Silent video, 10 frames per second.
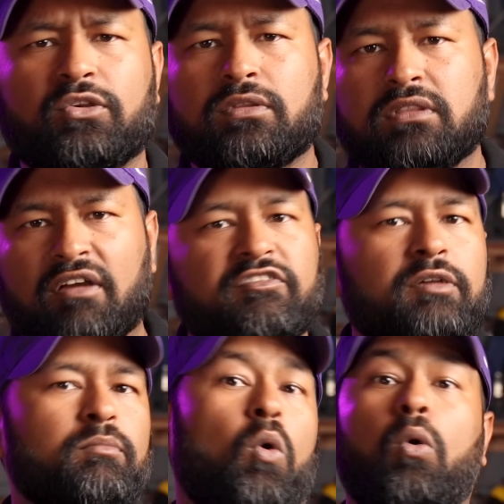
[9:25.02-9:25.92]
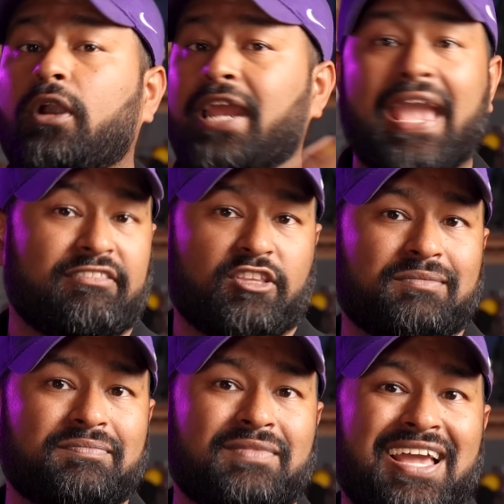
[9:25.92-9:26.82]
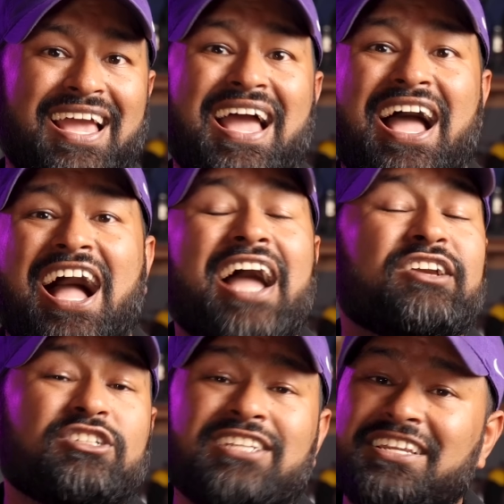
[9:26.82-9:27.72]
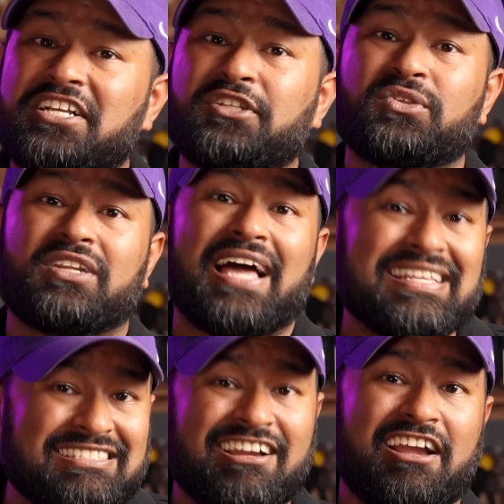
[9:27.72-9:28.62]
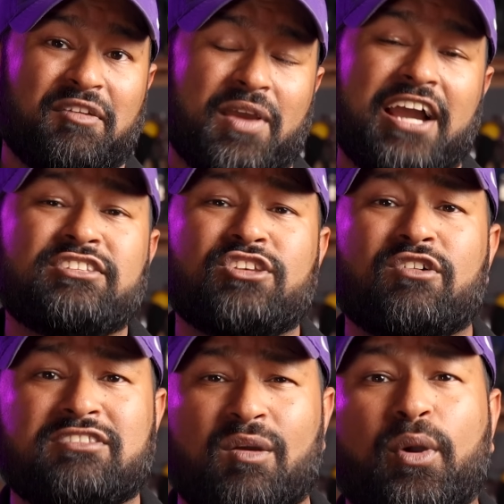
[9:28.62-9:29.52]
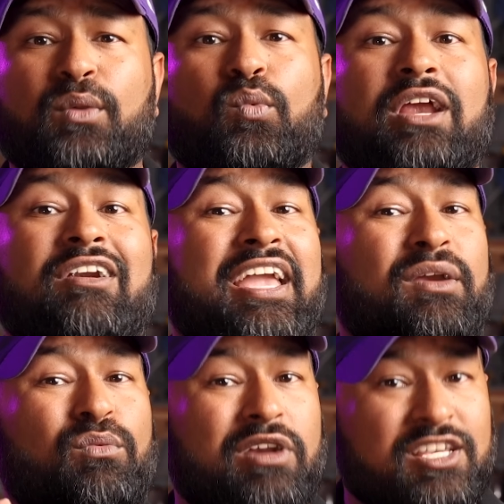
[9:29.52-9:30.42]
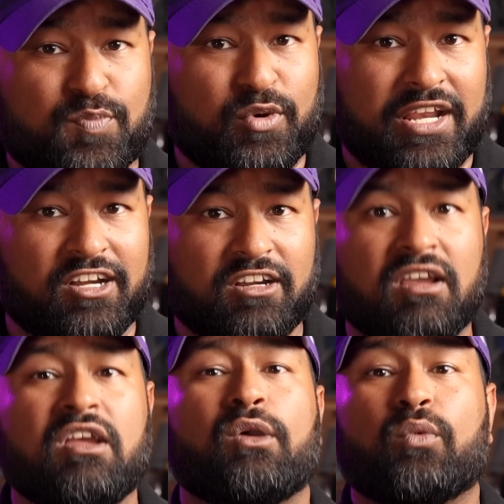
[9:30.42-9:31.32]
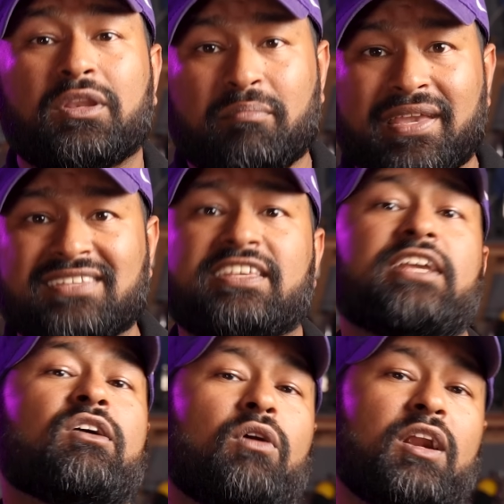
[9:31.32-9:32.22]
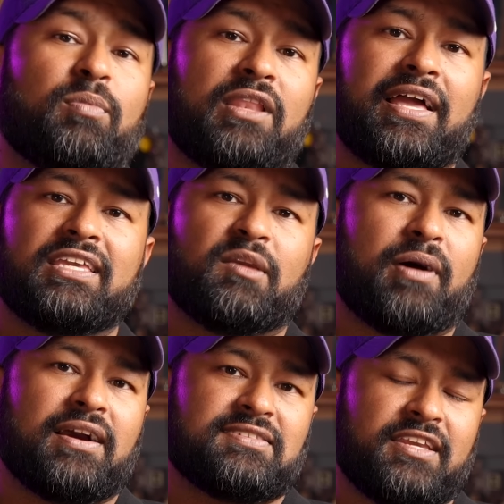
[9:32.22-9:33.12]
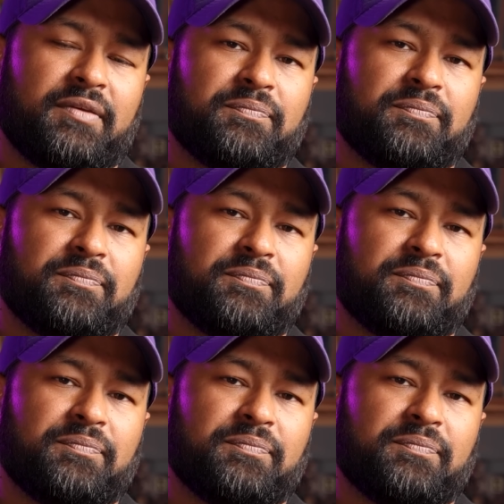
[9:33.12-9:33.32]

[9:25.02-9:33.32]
you love them or hate them, I could not tell you the last time I saw someone wear a respirator when mixing or applying epoxy.